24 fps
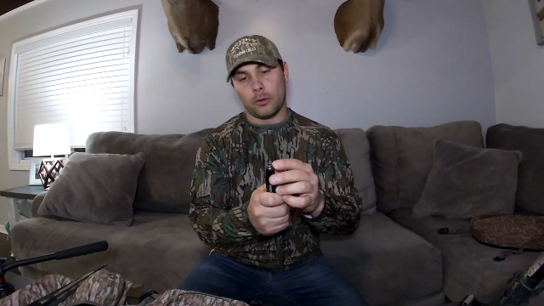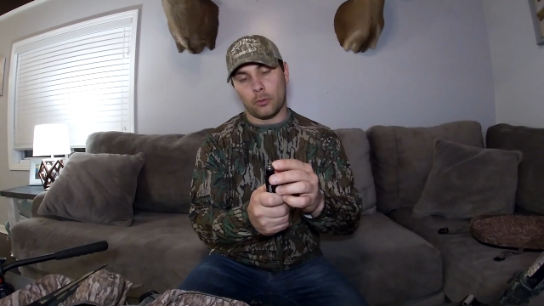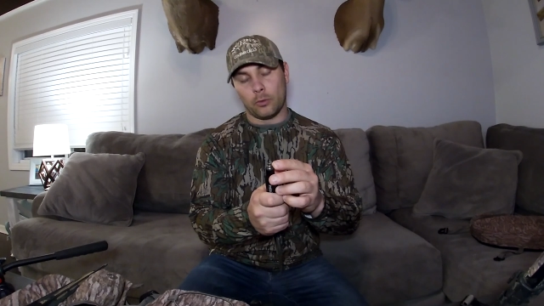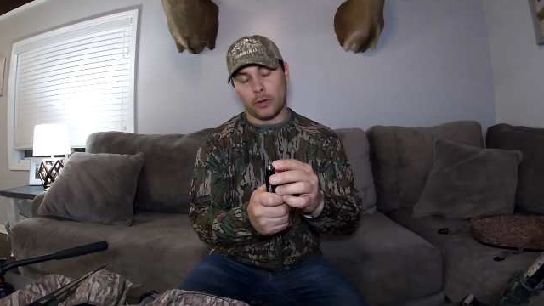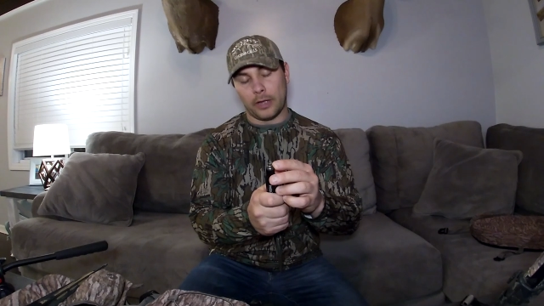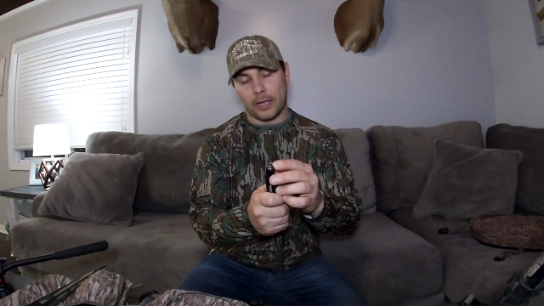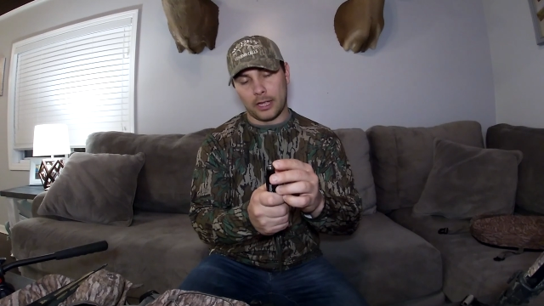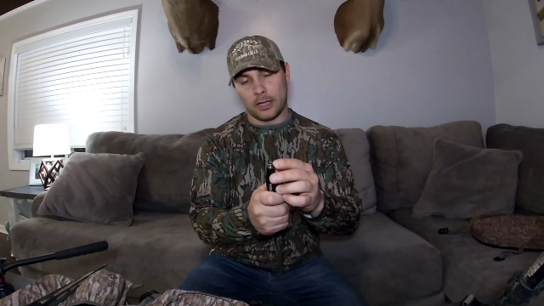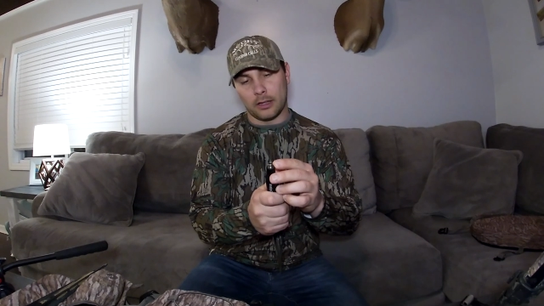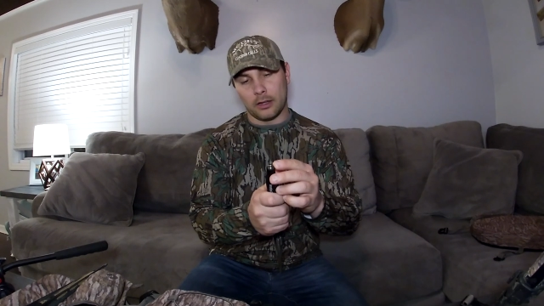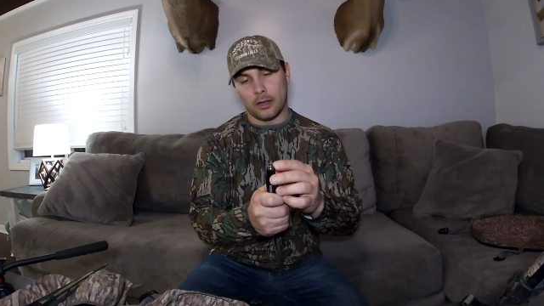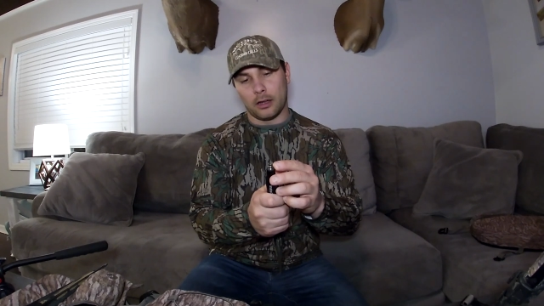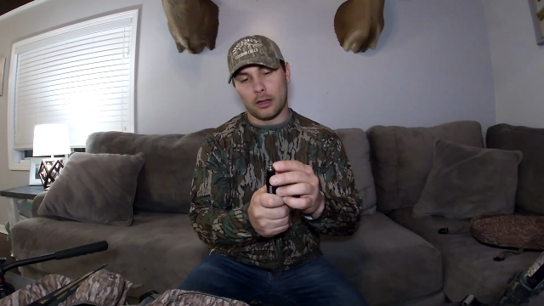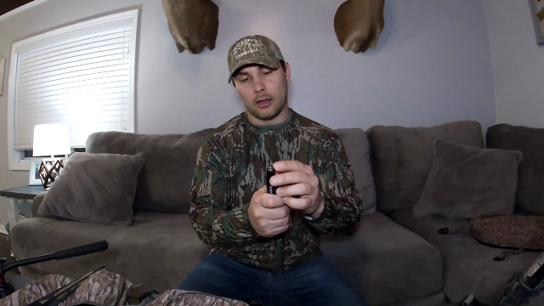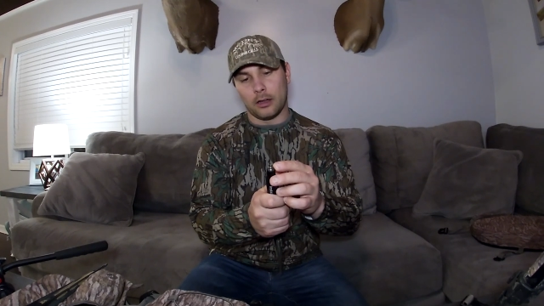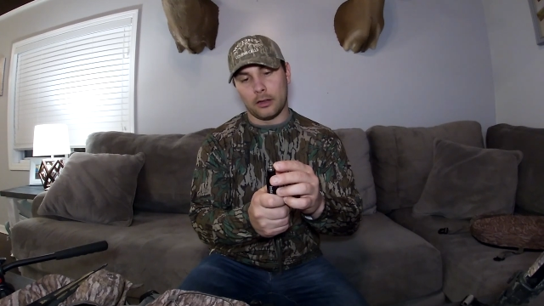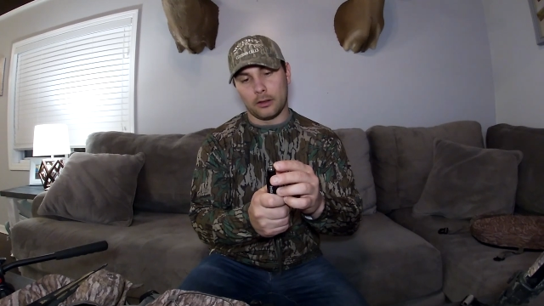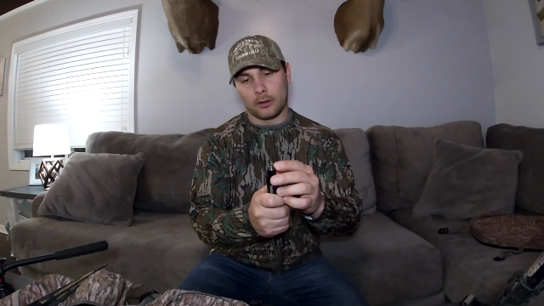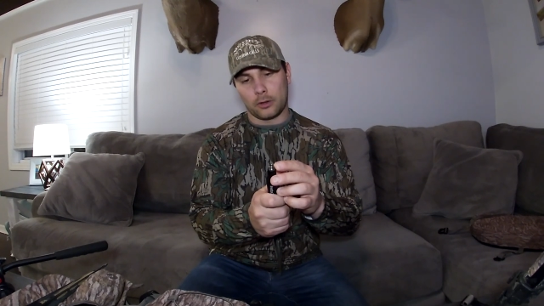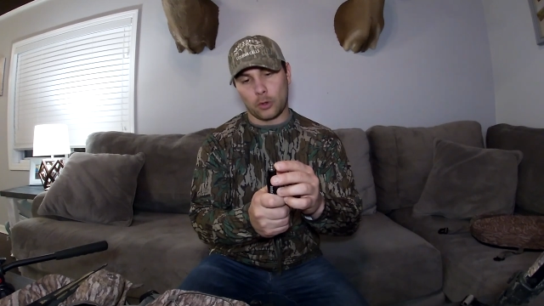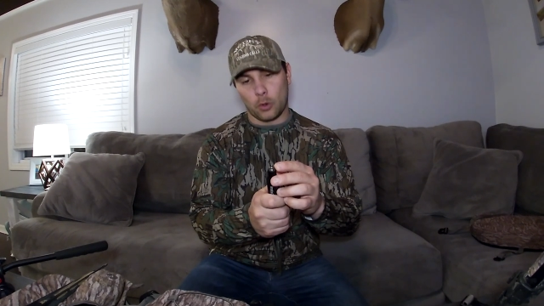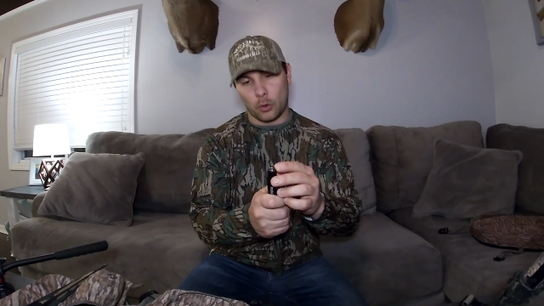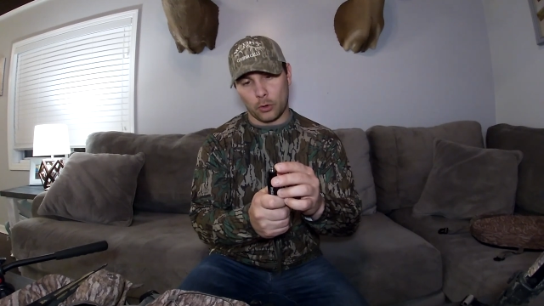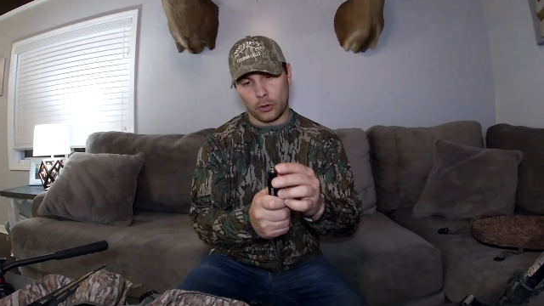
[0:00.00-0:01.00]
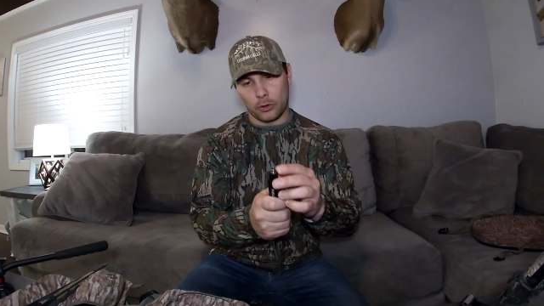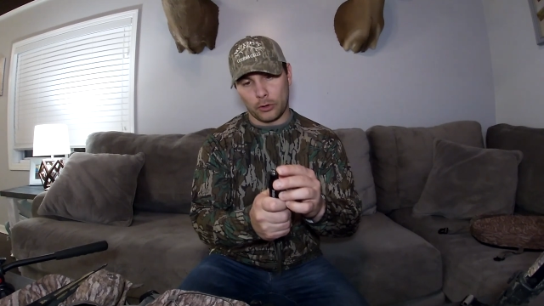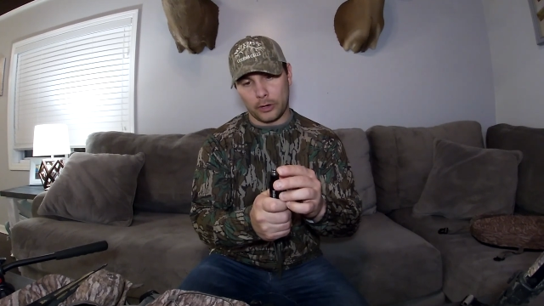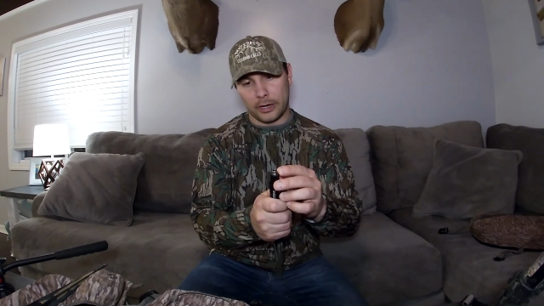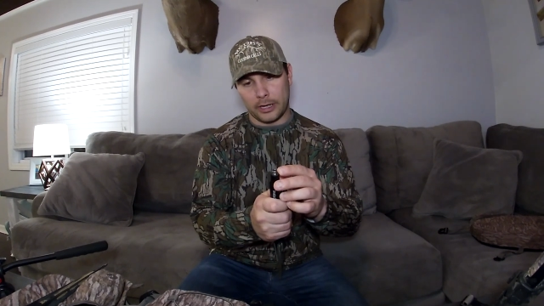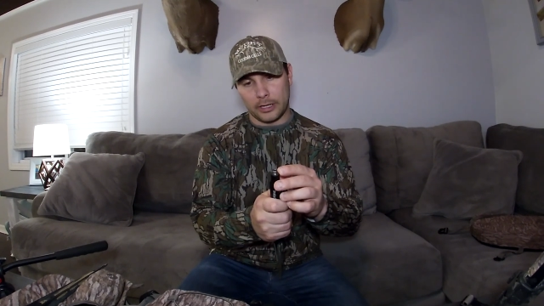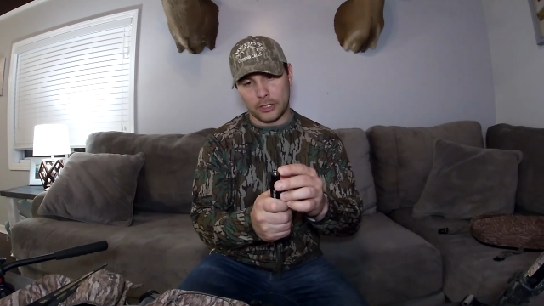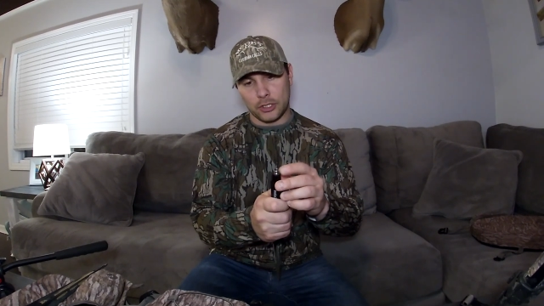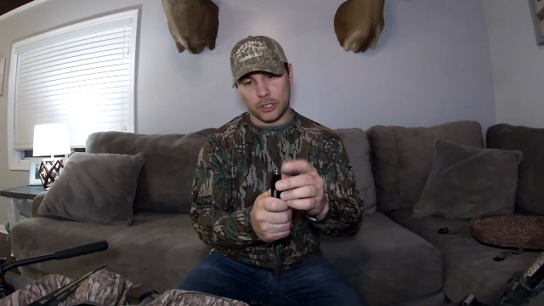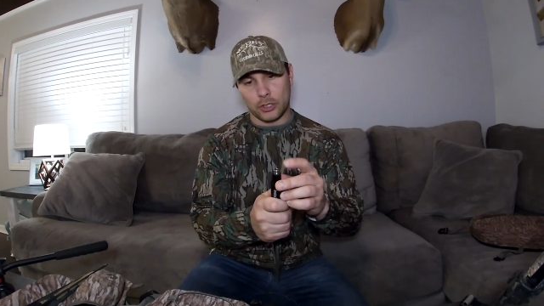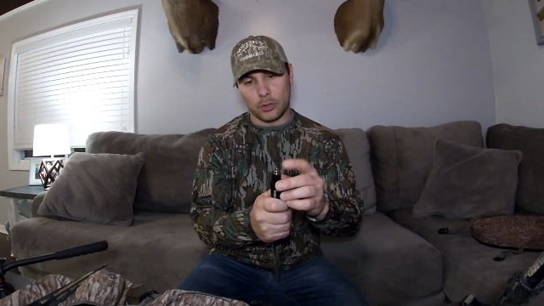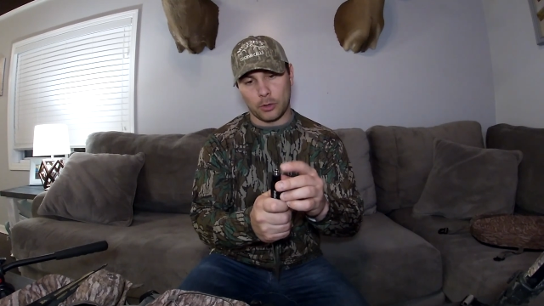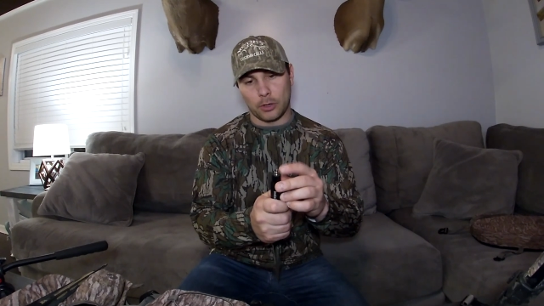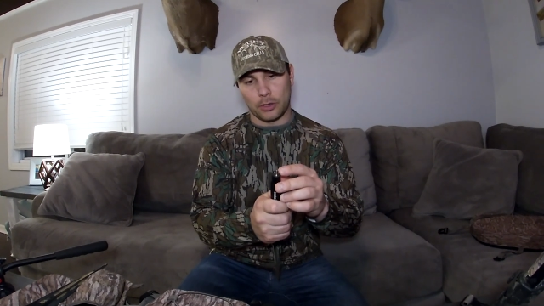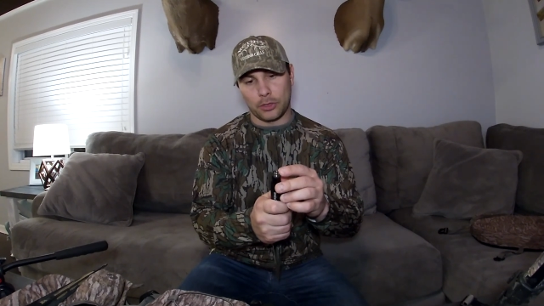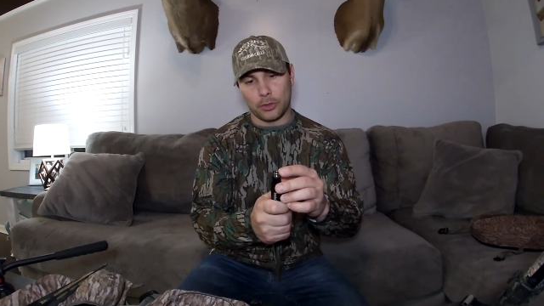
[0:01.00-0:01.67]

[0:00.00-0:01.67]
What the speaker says: 1/4 inch to a